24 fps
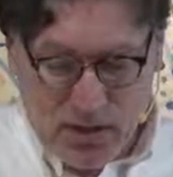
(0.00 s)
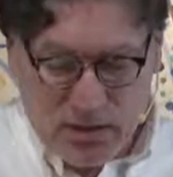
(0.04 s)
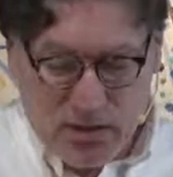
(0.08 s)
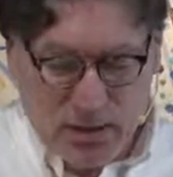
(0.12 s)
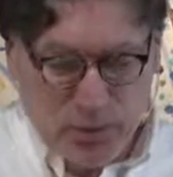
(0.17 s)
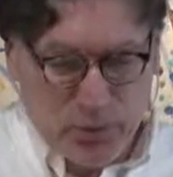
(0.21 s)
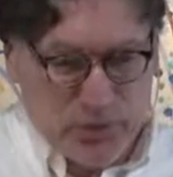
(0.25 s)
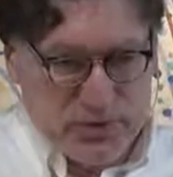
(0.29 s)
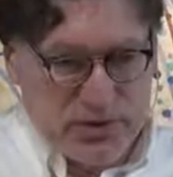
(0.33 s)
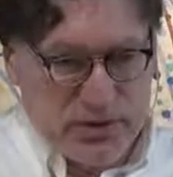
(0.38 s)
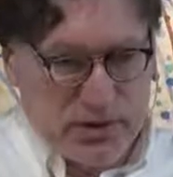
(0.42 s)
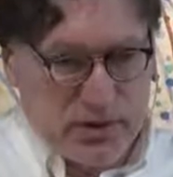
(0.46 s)

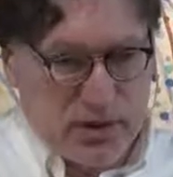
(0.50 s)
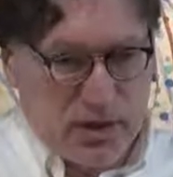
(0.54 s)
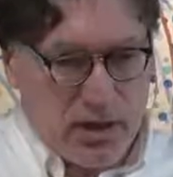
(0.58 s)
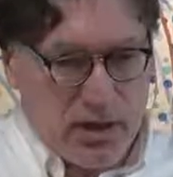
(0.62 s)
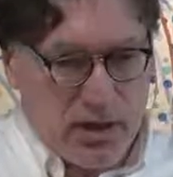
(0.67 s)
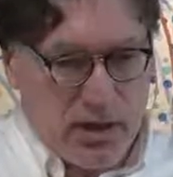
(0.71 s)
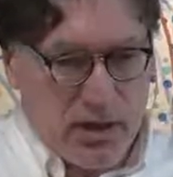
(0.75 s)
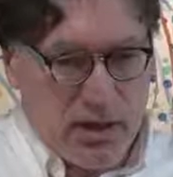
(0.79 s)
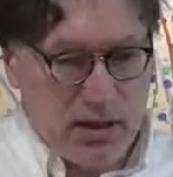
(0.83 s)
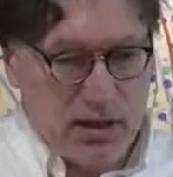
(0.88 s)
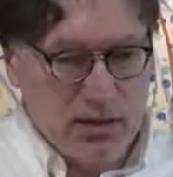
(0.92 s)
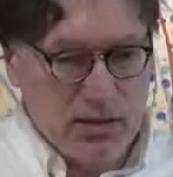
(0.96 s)
there was a
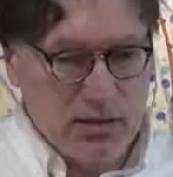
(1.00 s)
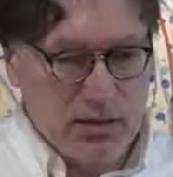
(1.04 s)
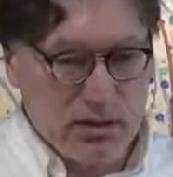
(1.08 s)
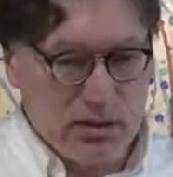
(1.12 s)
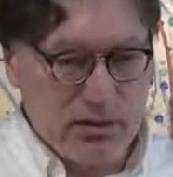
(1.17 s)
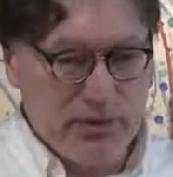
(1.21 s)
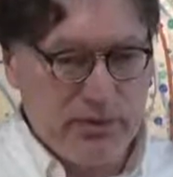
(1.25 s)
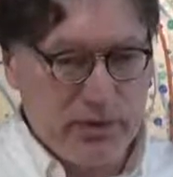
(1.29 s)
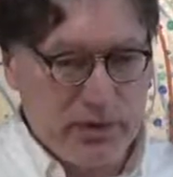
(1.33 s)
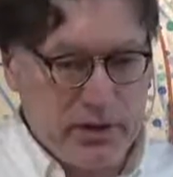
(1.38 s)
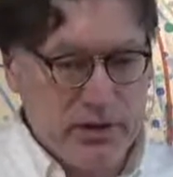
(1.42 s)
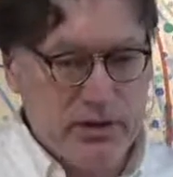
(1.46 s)
kind
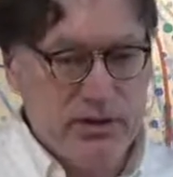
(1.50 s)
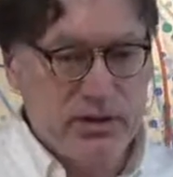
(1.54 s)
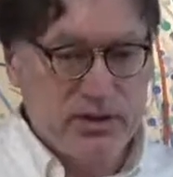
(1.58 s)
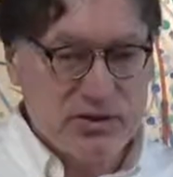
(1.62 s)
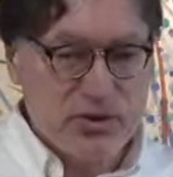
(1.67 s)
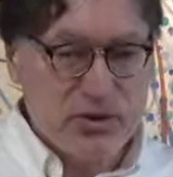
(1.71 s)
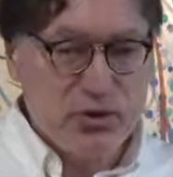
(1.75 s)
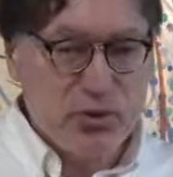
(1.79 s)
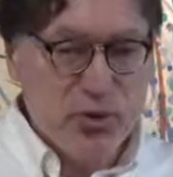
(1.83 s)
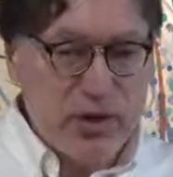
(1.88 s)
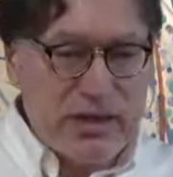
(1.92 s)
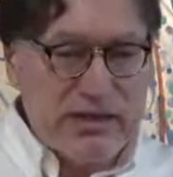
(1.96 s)
of, and it
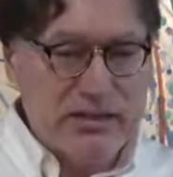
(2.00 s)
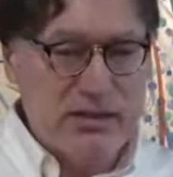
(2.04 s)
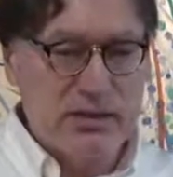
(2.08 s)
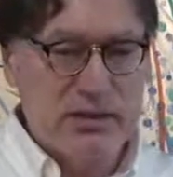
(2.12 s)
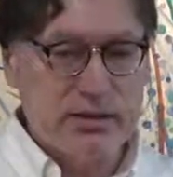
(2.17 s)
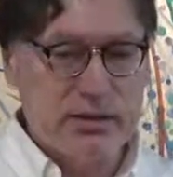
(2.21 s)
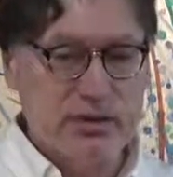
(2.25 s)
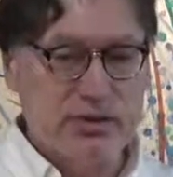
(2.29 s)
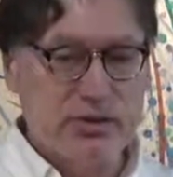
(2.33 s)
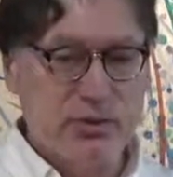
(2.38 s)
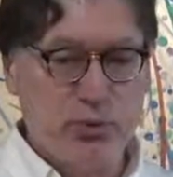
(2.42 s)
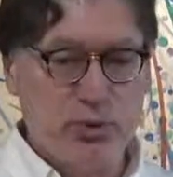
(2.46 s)
does
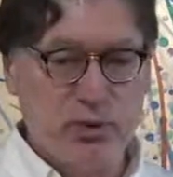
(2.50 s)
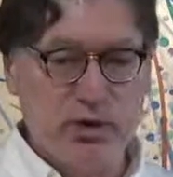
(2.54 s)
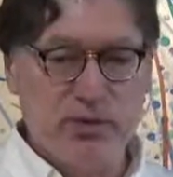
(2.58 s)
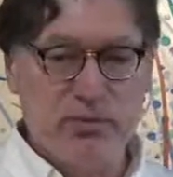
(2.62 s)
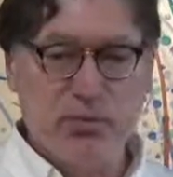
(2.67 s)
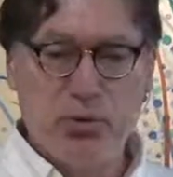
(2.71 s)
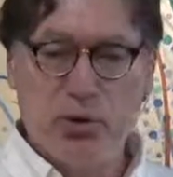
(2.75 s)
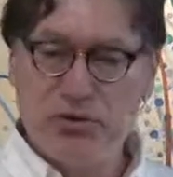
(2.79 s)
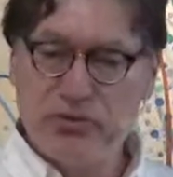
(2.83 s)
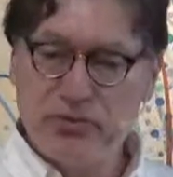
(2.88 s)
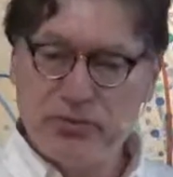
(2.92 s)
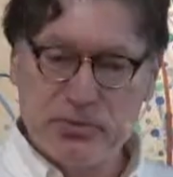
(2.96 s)
translate this way,
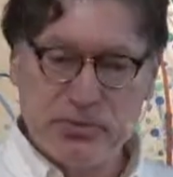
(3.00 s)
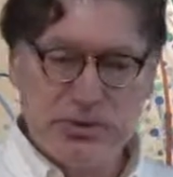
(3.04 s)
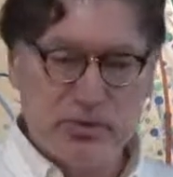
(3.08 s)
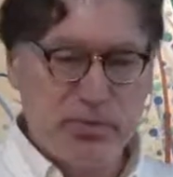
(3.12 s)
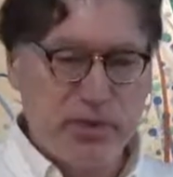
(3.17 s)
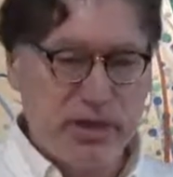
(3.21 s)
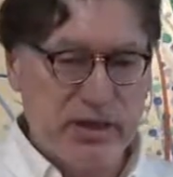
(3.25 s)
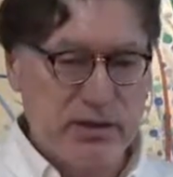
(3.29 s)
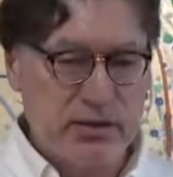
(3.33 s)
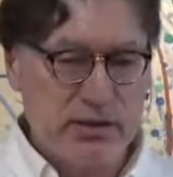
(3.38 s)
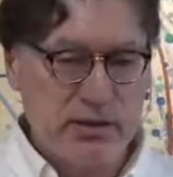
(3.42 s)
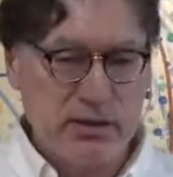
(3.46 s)
both from
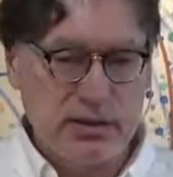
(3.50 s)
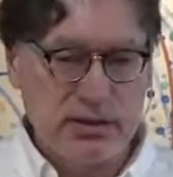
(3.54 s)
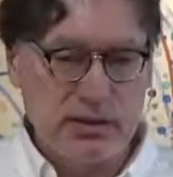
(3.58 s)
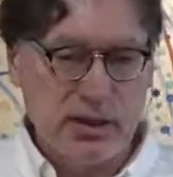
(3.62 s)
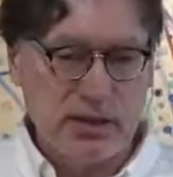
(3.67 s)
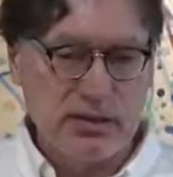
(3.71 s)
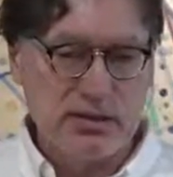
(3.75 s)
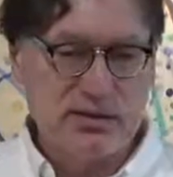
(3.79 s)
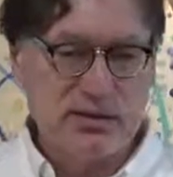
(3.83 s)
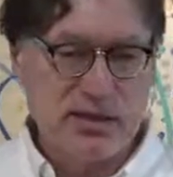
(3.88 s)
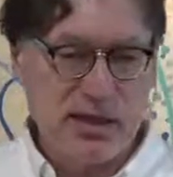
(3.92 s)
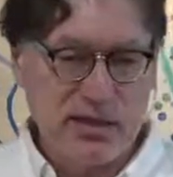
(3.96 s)
Tibetan
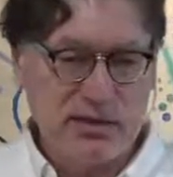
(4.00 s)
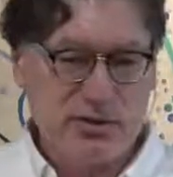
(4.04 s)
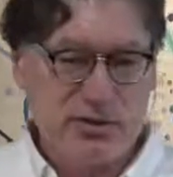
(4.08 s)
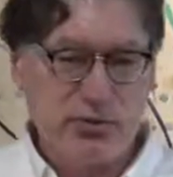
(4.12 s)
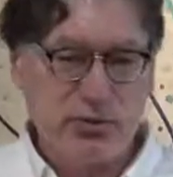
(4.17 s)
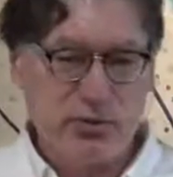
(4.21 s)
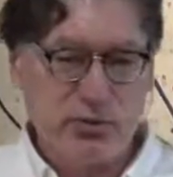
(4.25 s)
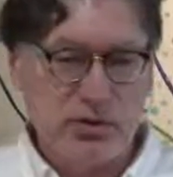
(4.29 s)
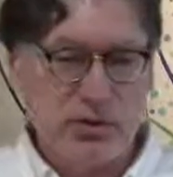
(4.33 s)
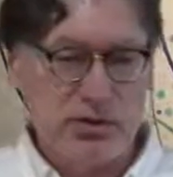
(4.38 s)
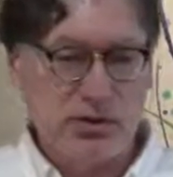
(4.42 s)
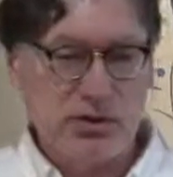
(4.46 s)
and
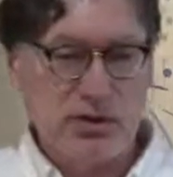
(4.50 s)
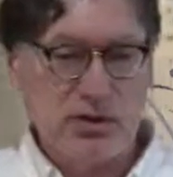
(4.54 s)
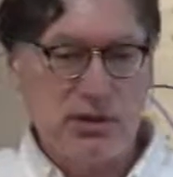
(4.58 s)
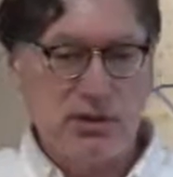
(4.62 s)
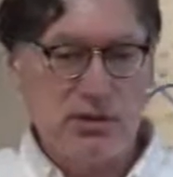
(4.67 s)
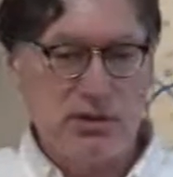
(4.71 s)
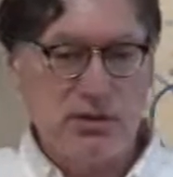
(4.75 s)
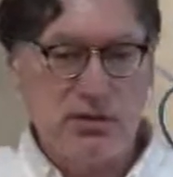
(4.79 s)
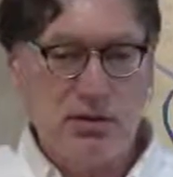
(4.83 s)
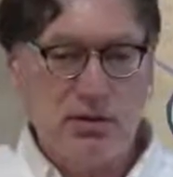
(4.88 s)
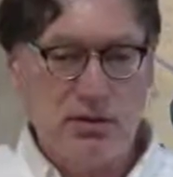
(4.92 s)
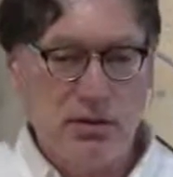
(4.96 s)
Sanskrit,
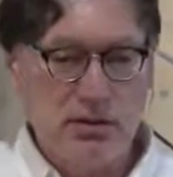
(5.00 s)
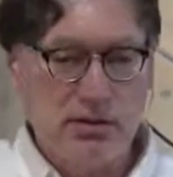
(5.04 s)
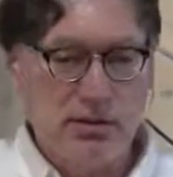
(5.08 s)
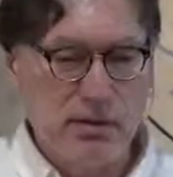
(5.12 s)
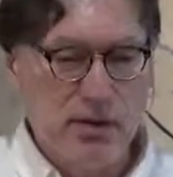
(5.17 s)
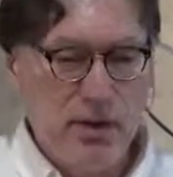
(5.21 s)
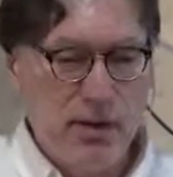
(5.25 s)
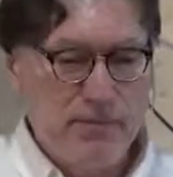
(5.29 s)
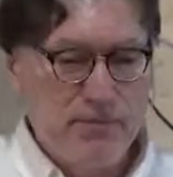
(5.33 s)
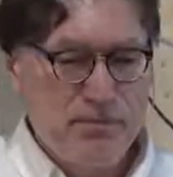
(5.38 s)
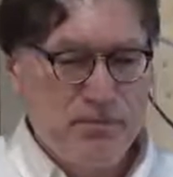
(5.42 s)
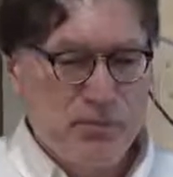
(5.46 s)
and
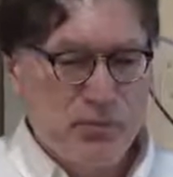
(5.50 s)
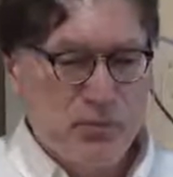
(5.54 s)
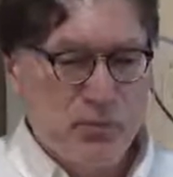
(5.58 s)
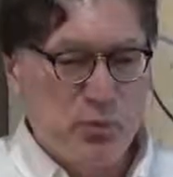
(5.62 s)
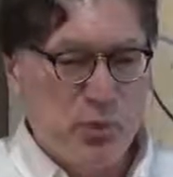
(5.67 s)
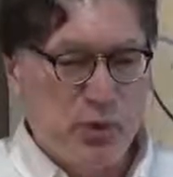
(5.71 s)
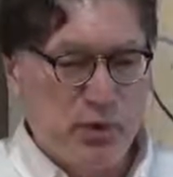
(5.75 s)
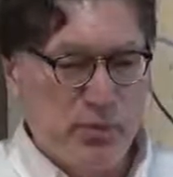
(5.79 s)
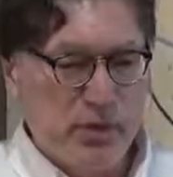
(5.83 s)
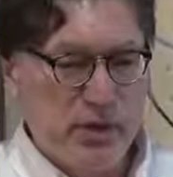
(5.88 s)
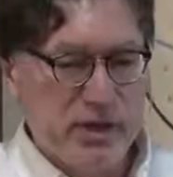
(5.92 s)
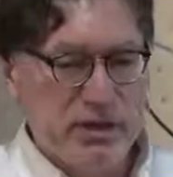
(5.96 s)

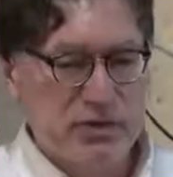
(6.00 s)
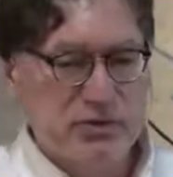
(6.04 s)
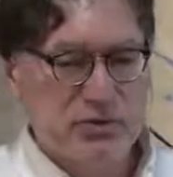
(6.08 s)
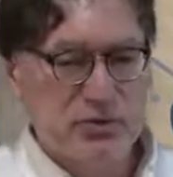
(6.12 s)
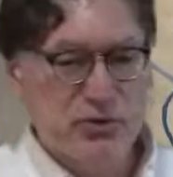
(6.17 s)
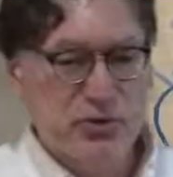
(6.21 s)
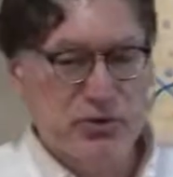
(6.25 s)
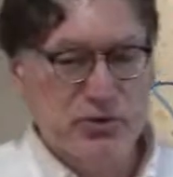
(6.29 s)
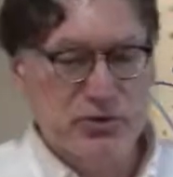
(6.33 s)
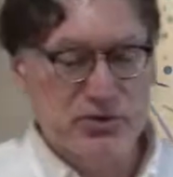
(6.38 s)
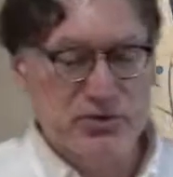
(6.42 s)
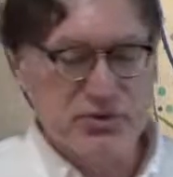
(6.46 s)
one of my
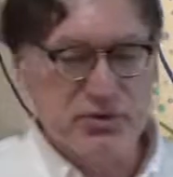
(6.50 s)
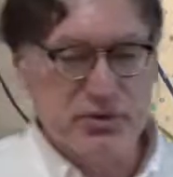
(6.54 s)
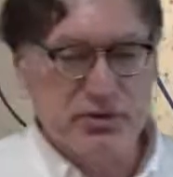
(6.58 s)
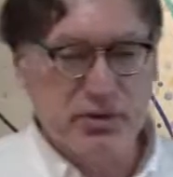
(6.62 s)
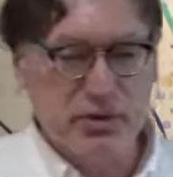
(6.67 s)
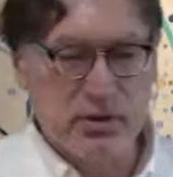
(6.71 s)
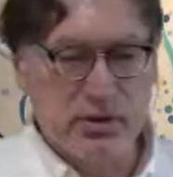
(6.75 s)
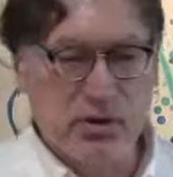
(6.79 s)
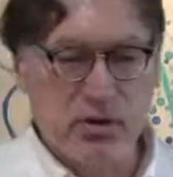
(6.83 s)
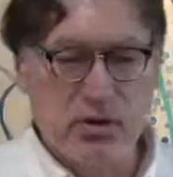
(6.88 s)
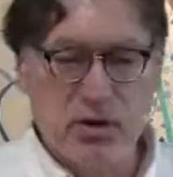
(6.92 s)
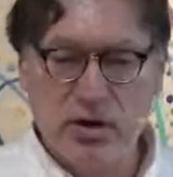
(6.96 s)
instructors at
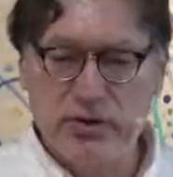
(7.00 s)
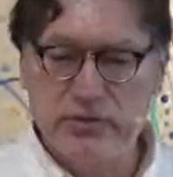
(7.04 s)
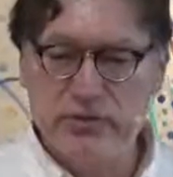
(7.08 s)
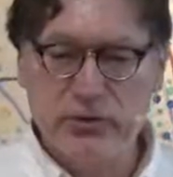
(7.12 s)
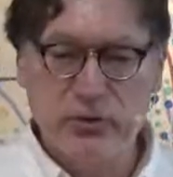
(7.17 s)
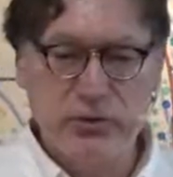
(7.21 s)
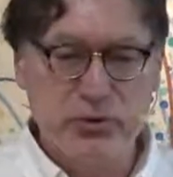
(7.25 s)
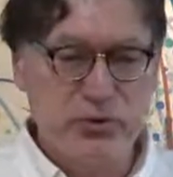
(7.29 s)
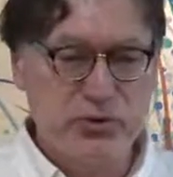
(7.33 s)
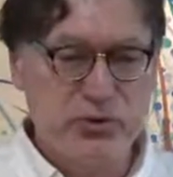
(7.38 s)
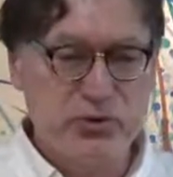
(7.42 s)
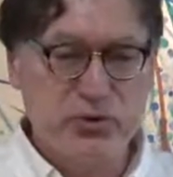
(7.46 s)

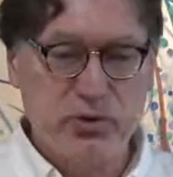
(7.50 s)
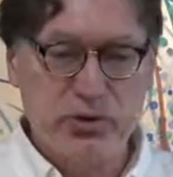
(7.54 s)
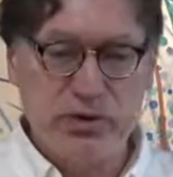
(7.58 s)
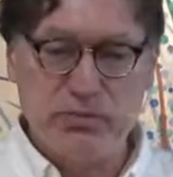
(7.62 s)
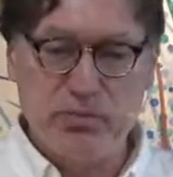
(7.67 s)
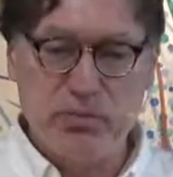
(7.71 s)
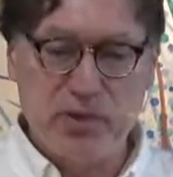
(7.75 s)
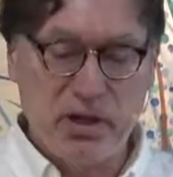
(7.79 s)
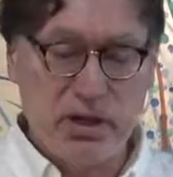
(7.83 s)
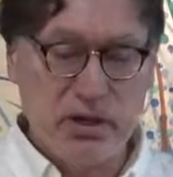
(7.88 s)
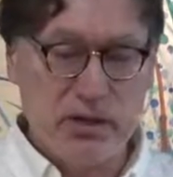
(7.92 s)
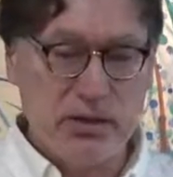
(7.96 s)
Harvard, who's trained
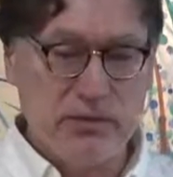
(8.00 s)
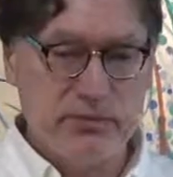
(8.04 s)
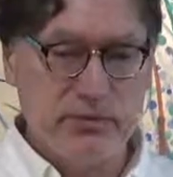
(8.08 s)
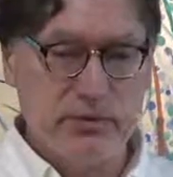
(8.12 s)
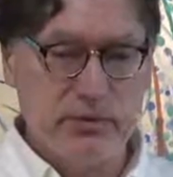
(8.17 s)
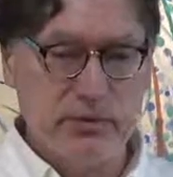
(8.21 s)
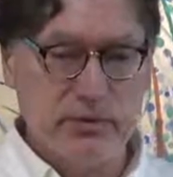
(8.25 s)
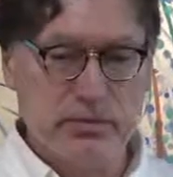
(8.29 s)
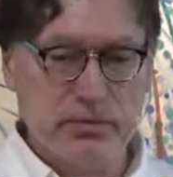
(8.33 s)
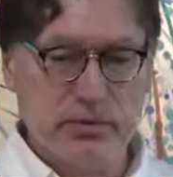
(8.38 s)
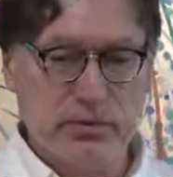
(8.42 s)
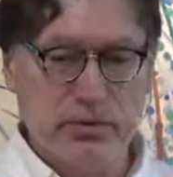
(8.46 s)
many of
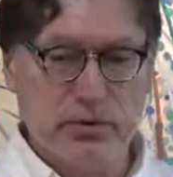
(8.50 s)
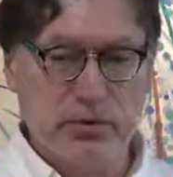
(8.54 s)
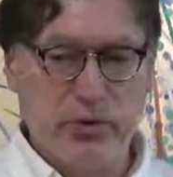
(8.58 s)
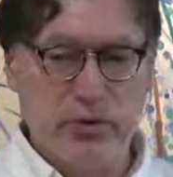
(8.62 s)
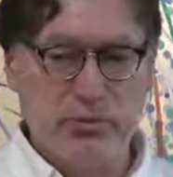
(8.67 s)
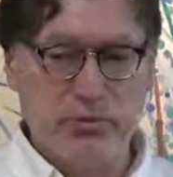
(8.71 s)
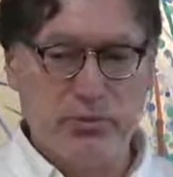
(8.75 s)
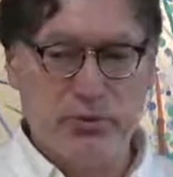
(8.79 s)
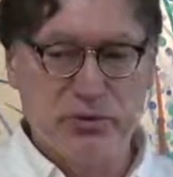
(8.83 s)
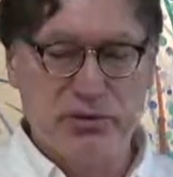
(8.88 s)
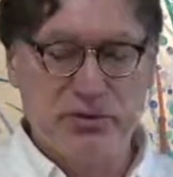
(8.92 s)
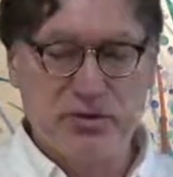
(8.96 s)
the
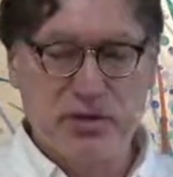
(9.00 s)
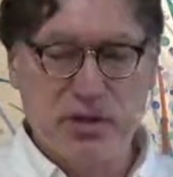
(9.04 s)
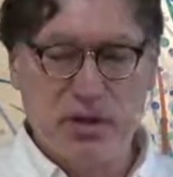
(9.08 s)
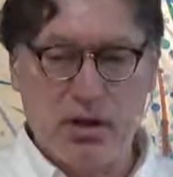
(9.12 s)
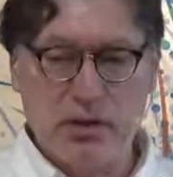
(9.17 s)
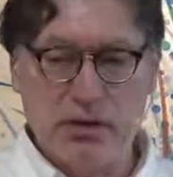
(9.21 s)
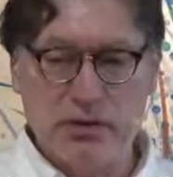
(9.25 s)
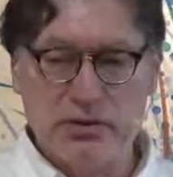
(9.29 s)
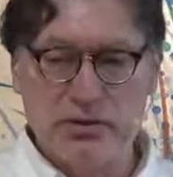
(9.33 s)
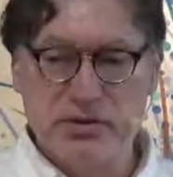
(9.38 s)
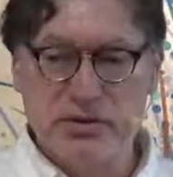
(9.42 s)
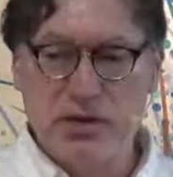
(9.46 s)
great Buddhist
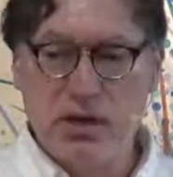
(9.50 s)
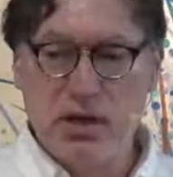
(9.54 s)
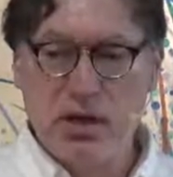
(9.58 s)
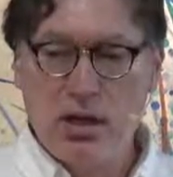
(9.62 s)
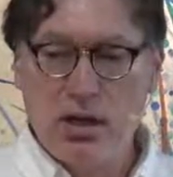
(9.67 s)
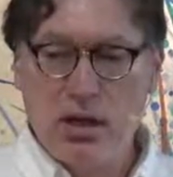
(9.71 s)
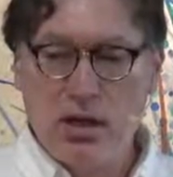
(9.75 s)
scholars,